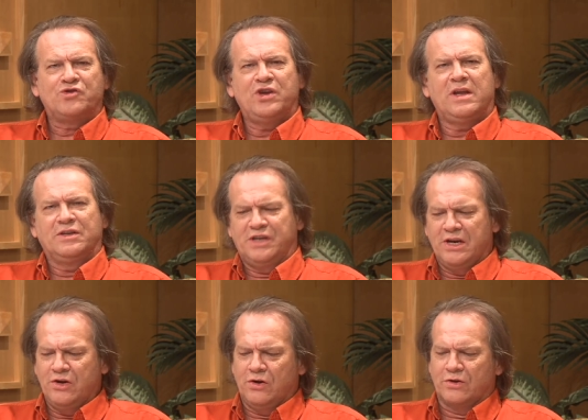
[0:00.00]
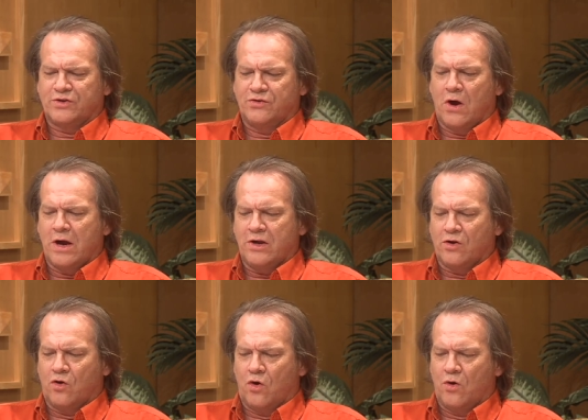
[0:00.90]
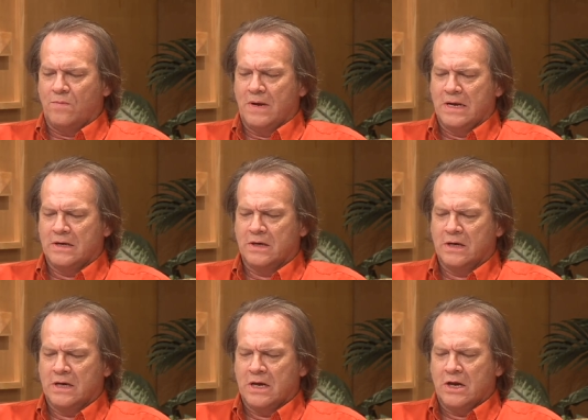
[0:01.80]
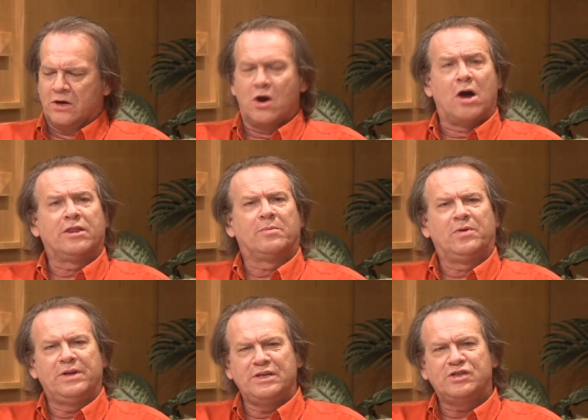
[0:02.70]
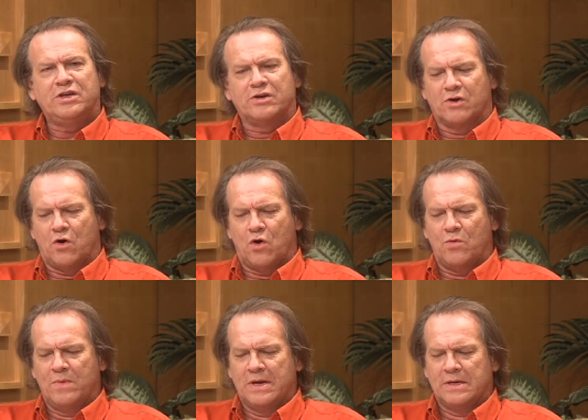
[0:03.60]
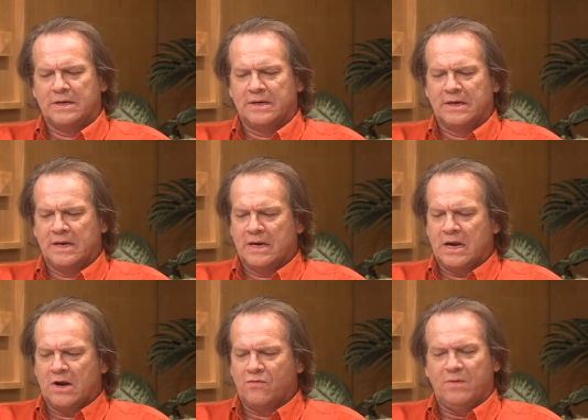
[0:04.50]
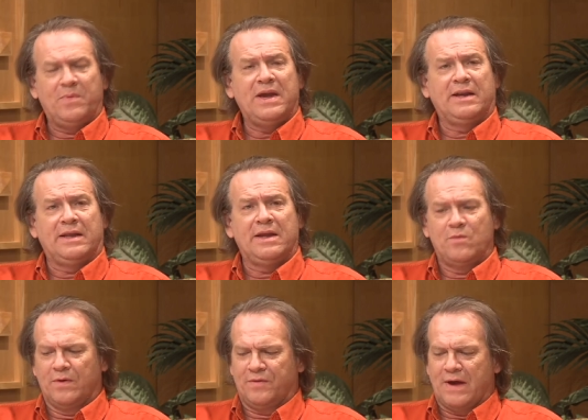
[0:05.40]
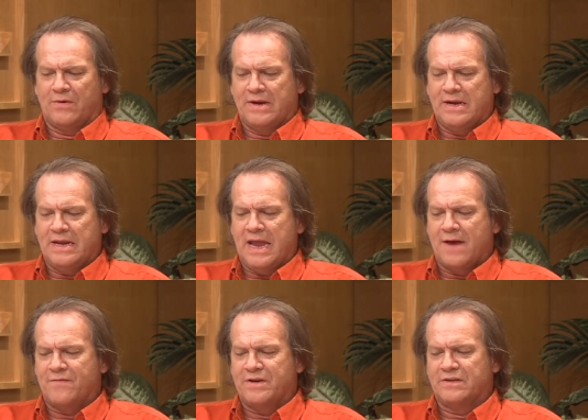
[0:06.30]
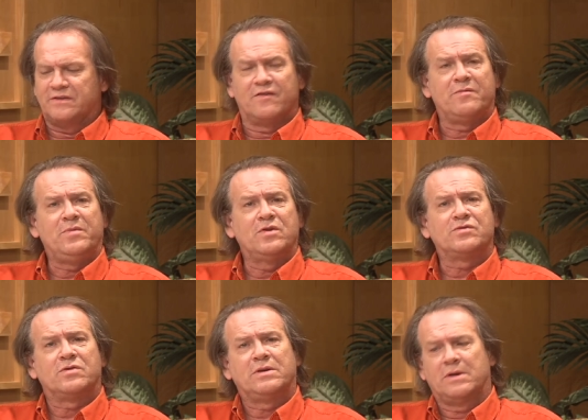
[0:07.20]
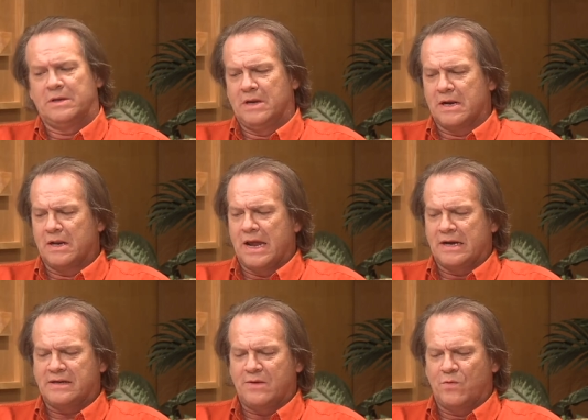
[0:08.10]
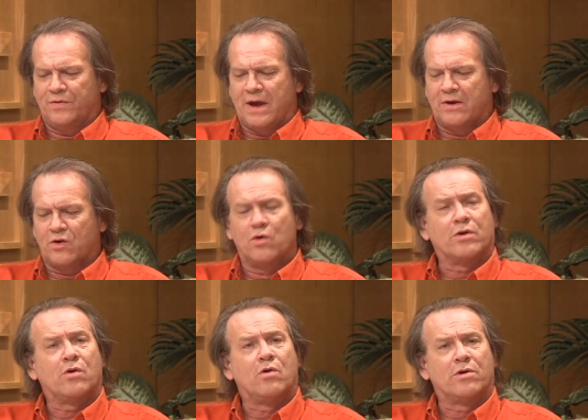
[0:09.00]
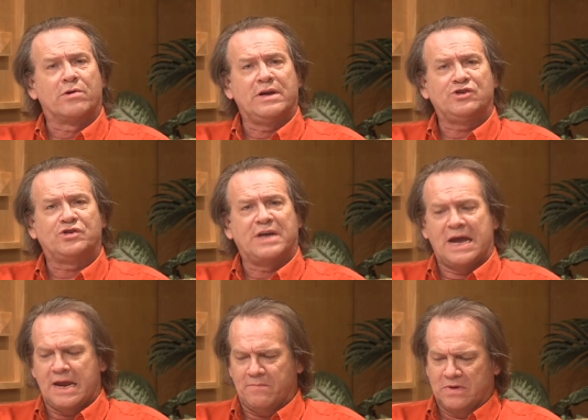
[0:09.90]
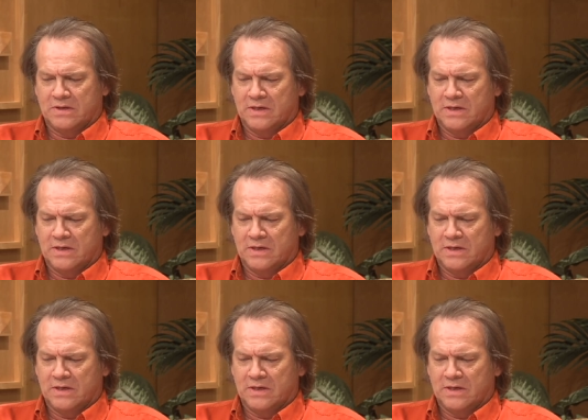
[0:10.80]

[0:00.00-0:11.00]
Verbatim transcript: she continued to stalk your home, called the police to your home repeatedly without any evidence of abuse or neglect and without a court order each time.